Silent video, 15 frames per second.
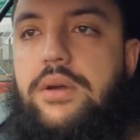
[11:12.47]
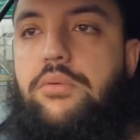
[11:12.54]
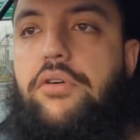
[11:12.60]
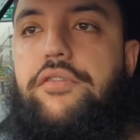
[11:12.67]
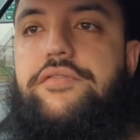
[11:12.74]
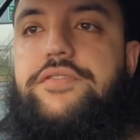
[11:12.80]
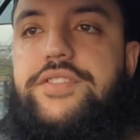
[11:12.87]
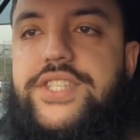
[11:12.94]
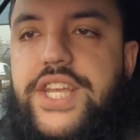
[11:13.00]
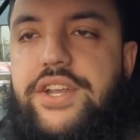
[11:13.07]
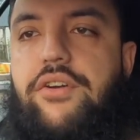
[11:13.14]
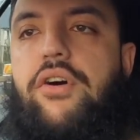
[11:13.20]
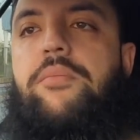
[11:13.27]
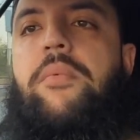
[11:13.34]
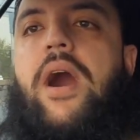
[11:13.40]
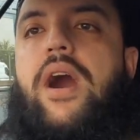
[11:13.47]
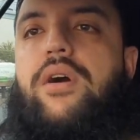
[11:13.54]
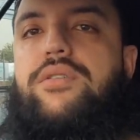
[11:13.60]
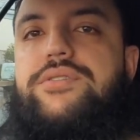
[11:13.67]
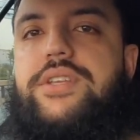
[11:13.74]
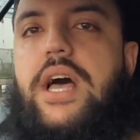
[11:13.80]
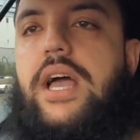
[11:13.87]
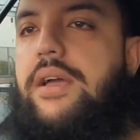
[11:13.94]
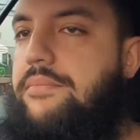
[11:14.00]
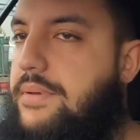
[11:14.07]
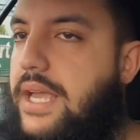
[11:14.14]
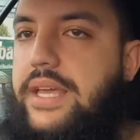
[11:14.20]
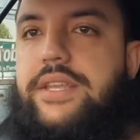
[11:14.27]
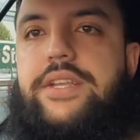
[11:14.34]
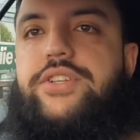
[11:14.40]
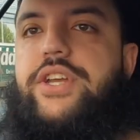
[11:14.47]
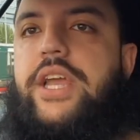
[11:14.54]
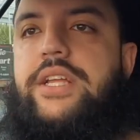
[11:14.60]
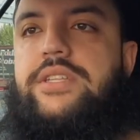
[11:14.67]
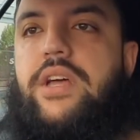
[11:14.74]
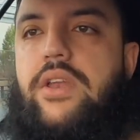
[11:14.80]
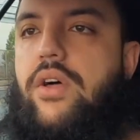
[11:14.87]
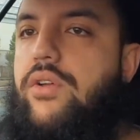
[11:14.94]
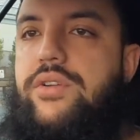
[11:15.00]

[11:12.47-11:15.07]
with 0 miles, I am getting the chain done.